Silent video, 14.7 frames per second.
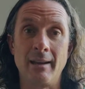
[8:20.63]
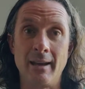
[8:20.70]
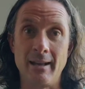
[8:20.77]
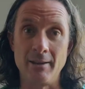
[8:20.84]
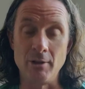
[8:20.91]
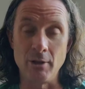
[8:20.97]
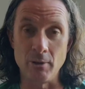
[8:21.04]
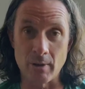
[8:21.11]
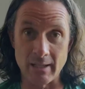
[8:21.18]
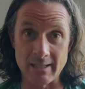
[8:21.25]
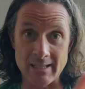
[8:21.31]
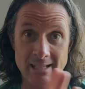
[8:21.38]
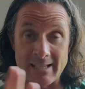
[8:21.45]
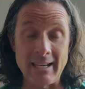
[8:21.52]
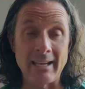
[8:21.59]
and you can
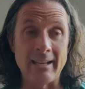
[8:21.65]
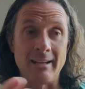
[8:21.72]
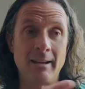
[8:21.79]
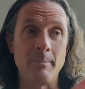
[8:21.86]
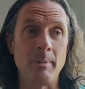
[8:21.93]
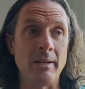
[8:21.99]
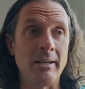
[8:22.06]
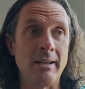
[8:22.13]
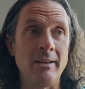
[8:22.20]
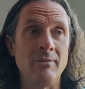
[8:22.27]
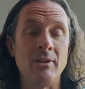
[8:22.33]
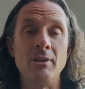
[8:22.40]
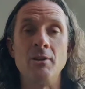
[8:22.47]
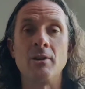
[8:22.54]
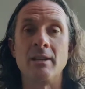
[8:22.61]
see it. I mean,
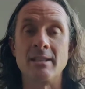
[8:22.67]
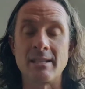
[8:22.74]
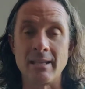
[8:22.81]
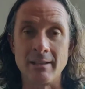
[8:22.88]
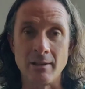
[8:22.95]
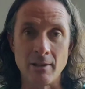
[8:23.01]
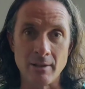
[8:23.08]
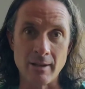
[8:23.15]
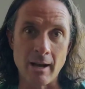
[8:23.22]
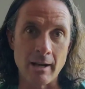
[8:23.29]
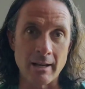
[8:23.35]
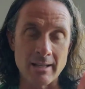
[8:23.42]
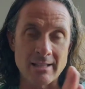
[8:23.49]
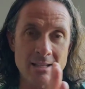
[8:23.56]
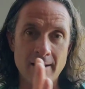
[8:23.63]
even you can see little
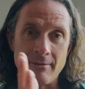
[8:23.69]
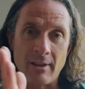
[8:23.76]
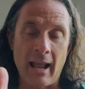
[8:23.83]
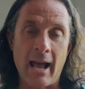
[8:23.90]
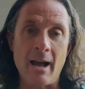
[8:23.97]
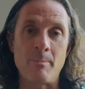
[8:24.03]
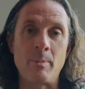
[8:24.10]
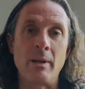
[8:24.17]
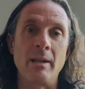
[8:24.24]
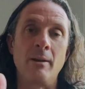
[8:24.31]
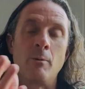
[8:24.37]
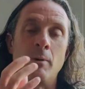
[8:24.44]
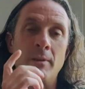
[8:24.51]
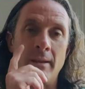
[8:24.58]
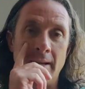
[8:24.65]
nuggets of it
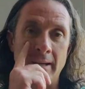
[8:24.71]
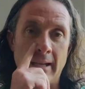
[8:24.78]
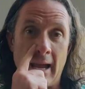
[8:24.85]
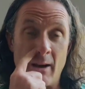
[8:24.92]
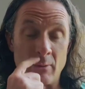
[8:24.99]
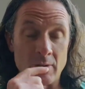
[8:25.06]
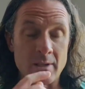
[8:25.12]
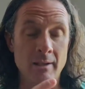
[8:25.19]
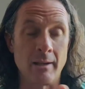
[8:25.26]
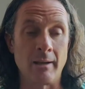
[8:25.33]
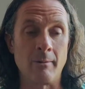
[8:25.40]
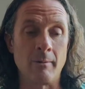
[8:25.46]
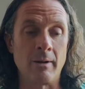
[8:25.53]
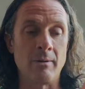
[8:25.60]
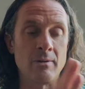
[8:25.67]
happening within
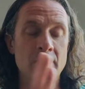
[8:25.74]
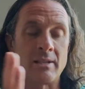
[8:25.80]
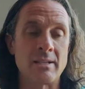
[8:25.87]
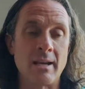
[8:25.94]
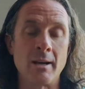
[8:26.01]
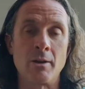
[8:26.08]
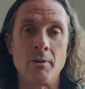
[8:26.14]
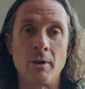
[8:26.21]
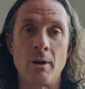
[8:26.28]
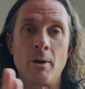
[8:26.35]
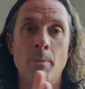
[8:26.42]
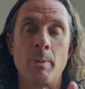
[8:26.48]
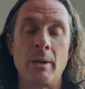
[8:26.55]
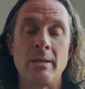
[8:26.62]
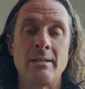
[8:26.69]
counseling when I was a
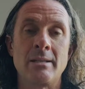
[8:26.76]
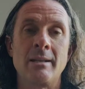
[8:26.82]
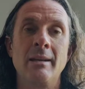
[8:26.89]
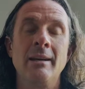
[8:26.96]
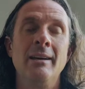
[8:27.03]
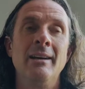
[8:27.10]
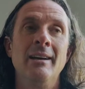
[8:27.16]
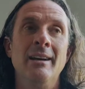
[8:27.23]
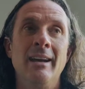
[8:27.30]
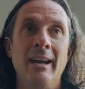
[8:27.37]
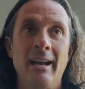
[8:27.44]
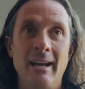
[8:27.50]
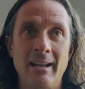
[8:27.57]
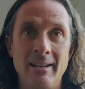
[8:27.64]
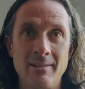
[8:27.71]
psychotherapist,
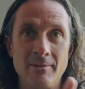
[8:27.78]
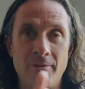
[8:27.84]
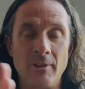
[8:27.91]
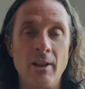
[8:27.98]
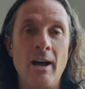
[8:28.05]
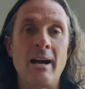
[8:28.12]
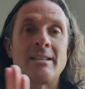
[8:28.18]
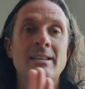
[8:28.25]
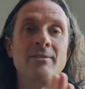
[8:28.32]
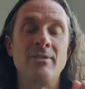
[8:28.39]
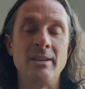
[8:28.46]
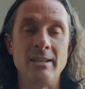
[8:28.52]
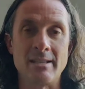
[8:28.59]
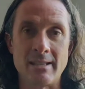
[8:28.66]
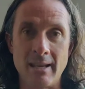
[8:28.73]
and
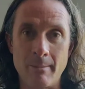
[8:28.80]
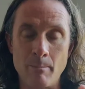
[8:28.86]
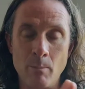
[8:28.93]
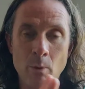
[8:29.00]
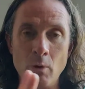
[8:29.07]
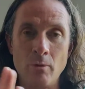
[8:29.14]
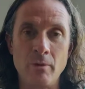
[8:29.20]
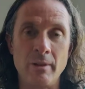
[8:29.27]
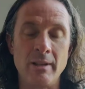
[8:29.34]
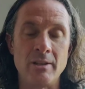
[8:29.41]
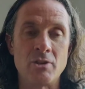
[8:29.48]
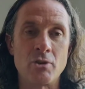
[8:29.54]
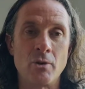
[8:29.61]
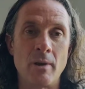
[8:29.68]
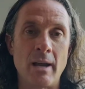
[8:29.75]
philosophies that move in
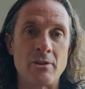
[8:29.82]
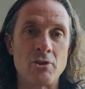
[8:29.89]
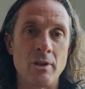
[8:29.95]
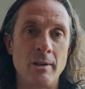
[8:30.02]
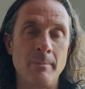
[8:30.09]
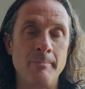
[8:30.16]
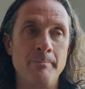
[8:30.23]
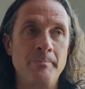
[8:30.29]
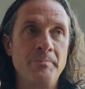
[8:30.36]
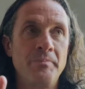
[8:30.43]
this direction.